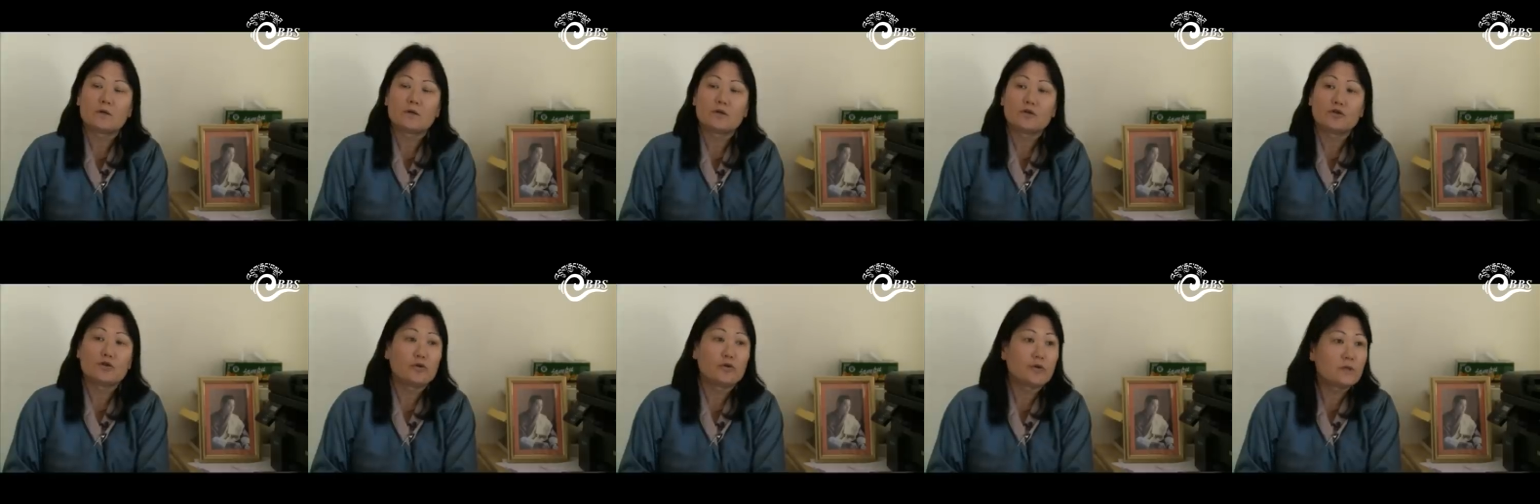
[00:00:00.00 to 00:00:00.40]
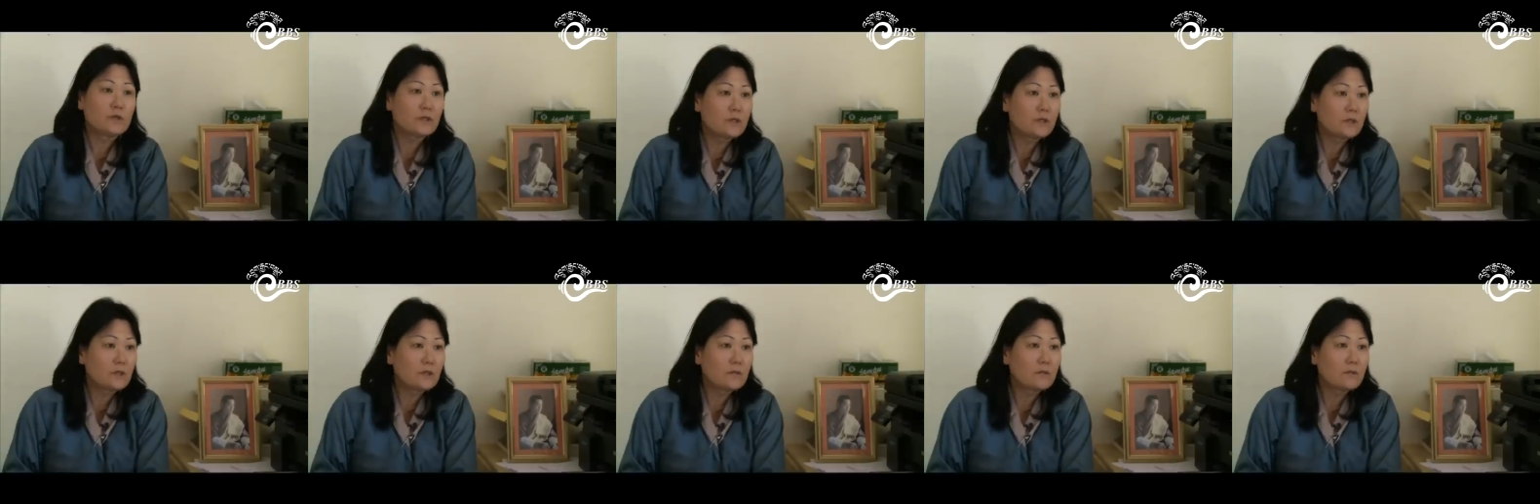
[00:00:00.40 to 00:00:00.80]

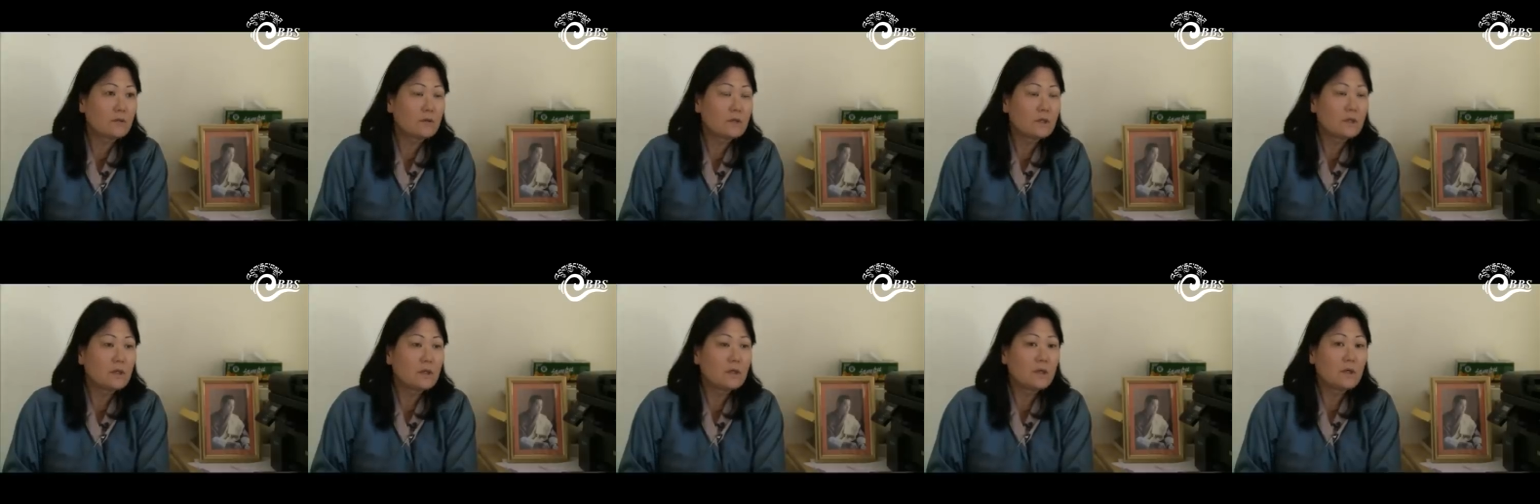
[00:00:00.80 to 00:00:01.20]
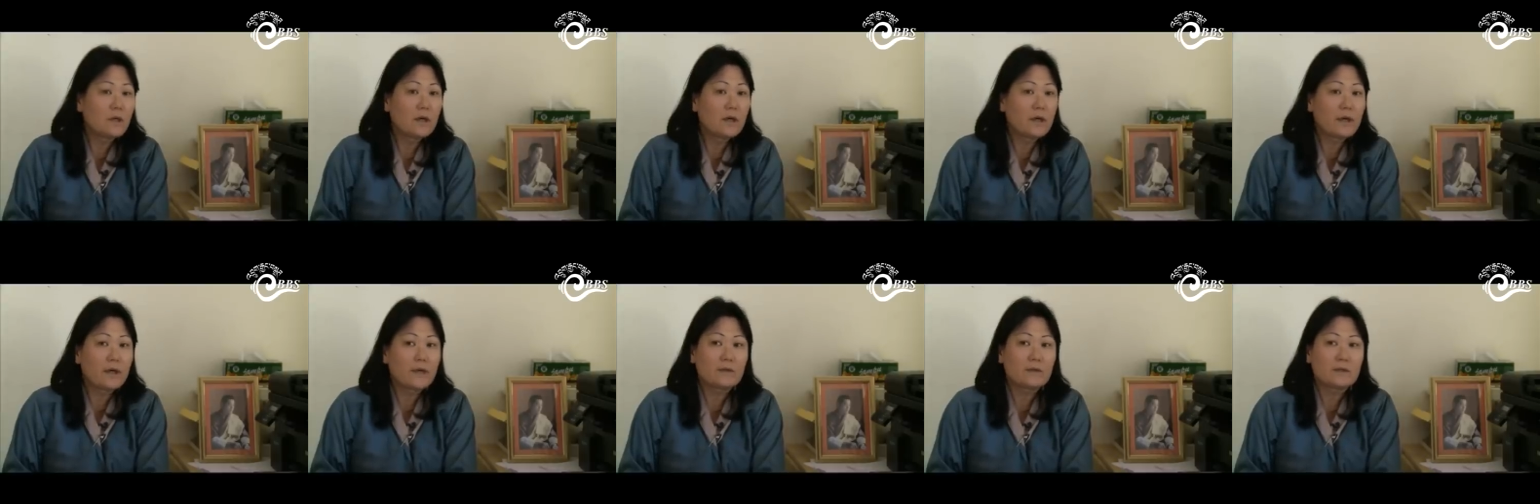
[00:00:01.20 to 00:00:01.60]
children,
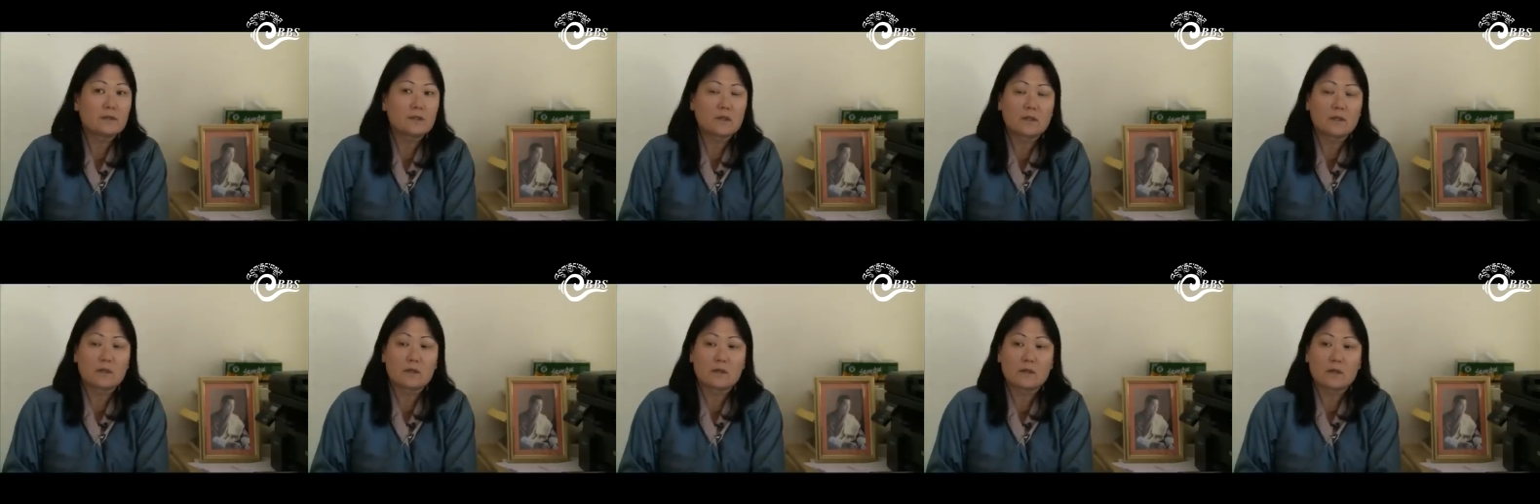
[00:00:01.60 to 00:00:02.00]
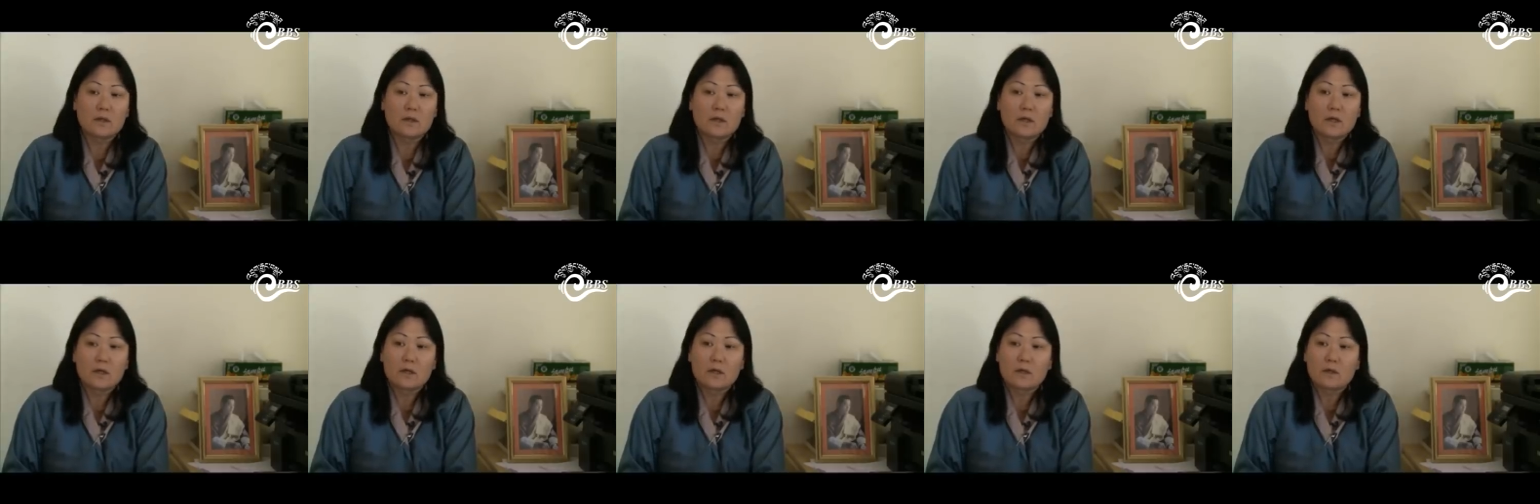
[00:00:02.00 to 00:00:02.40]
and
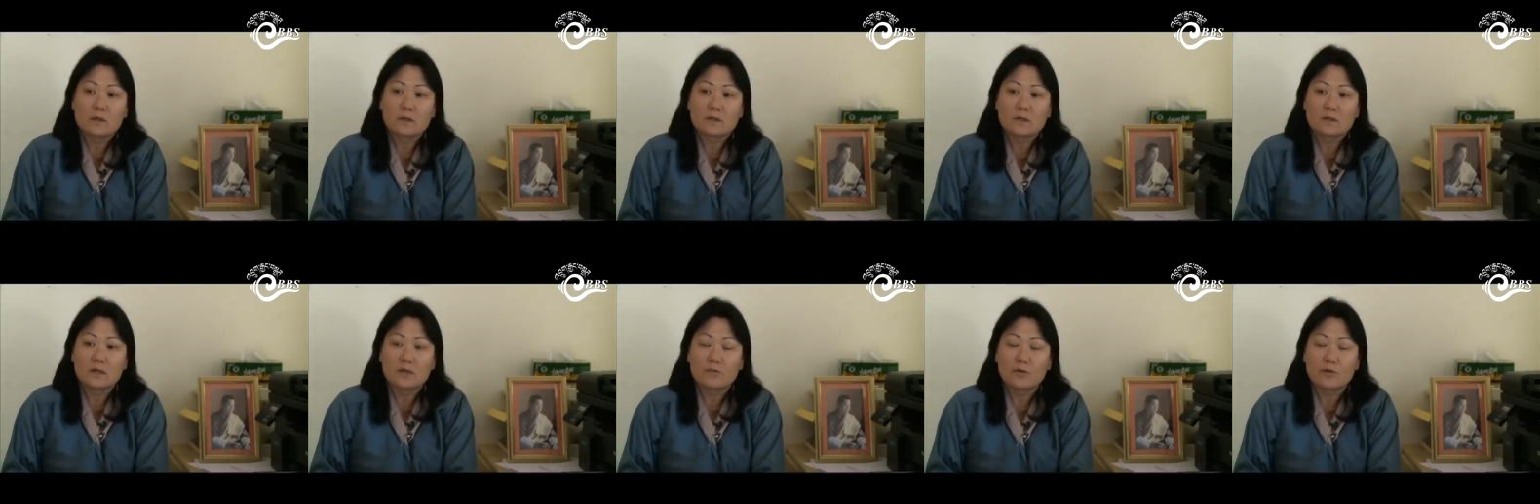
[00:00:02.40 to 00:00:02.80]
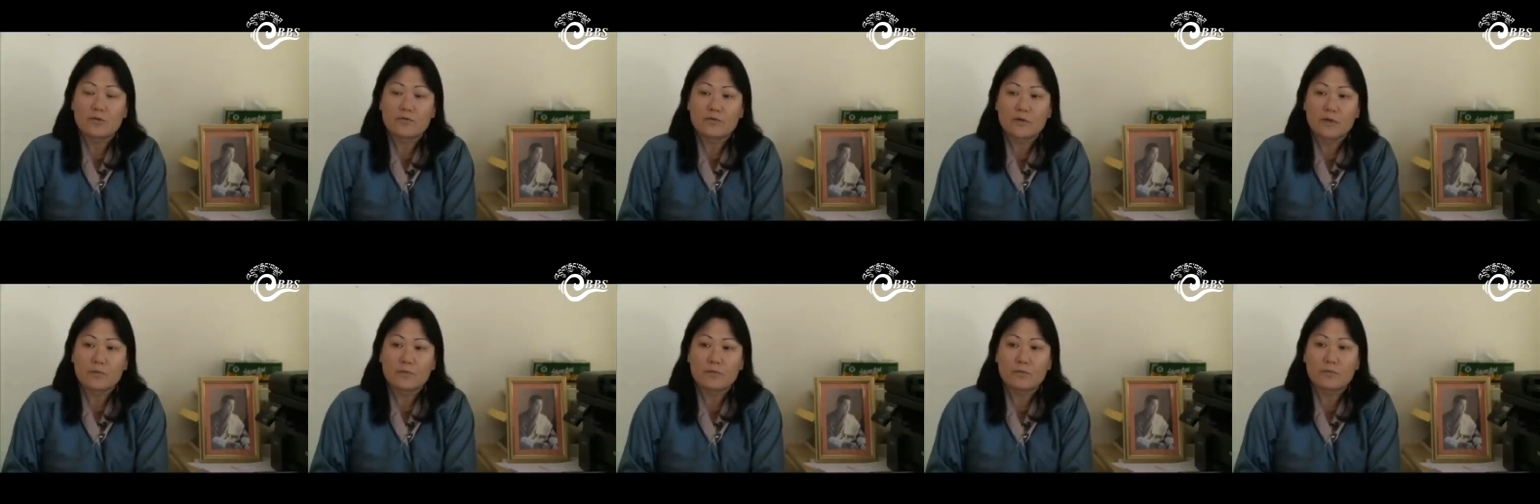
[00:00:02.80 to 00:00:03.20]
some
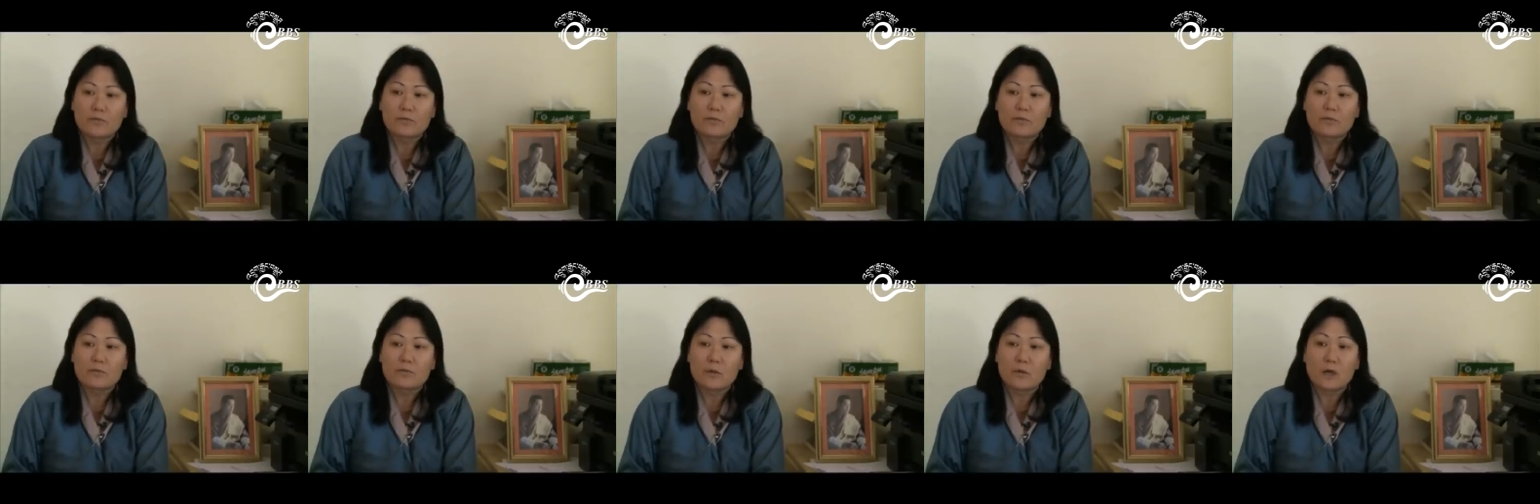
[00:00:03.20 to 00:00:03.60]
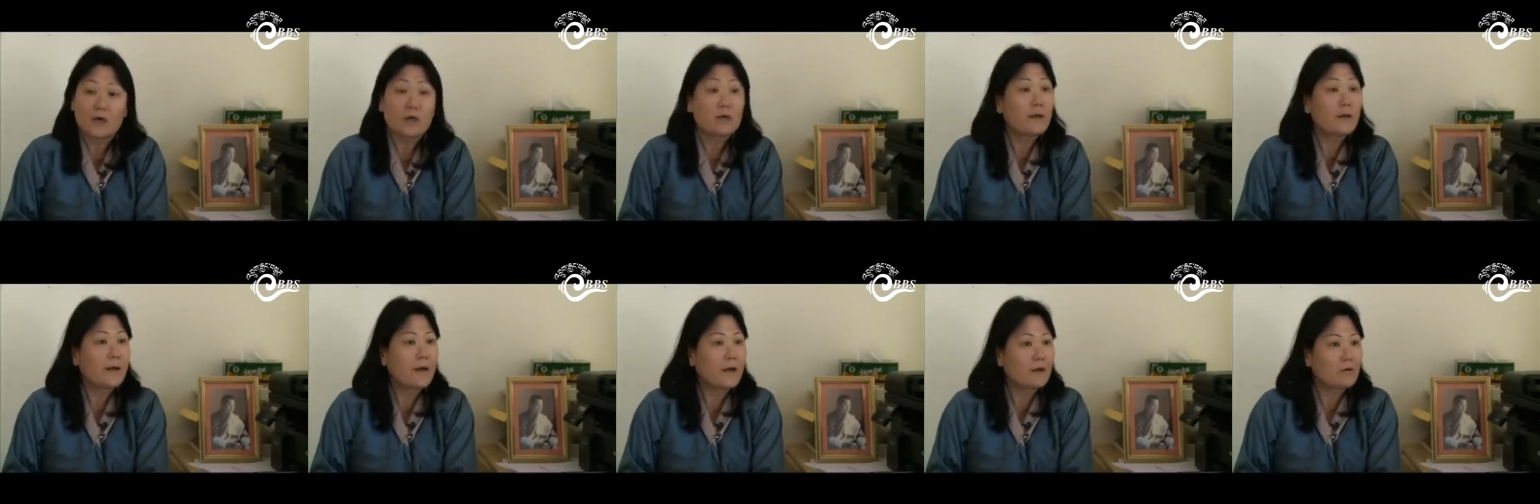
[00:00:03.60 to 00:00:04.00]
of them
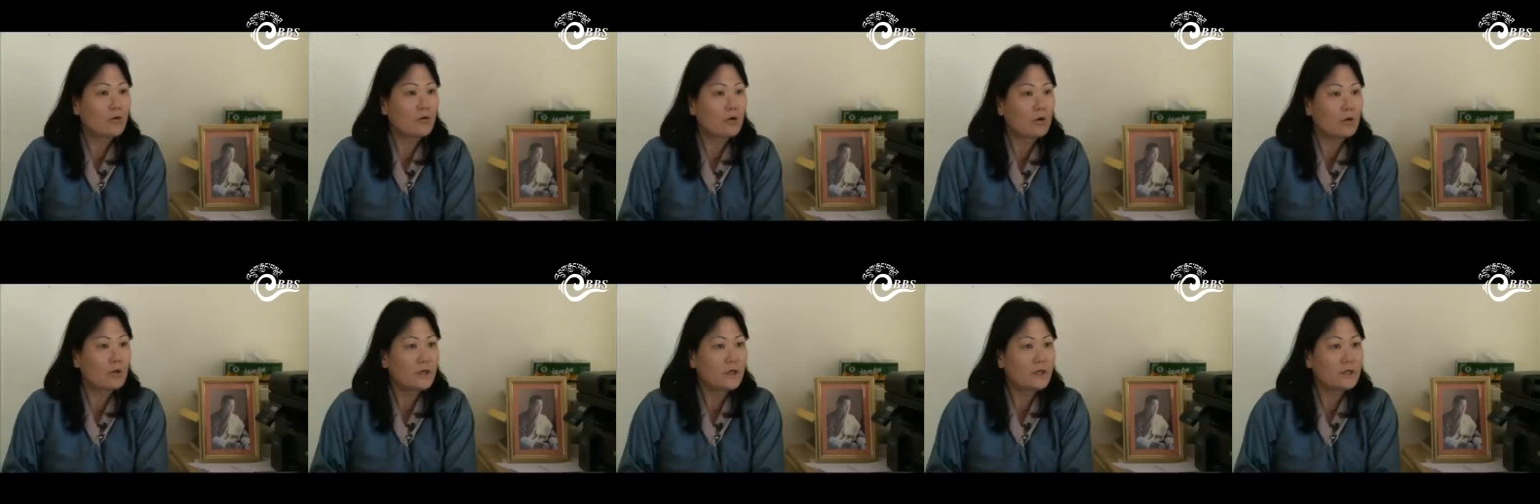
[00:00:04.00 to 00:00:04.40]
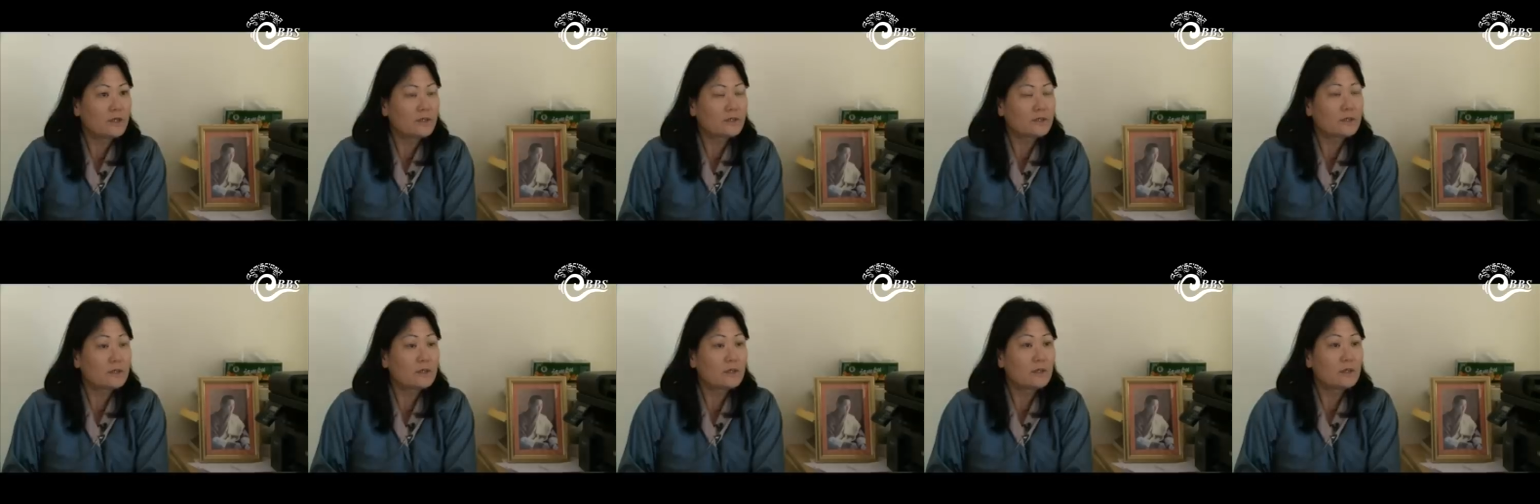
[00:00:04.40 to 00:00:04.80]
are
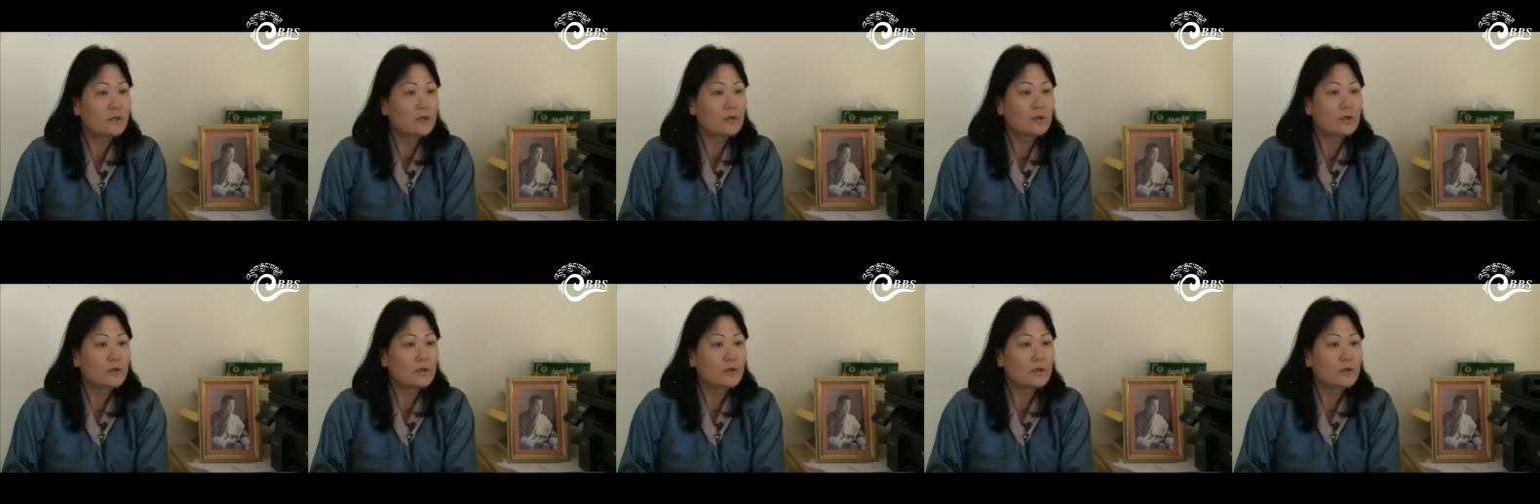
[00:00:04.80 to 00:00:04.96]
alcoholics,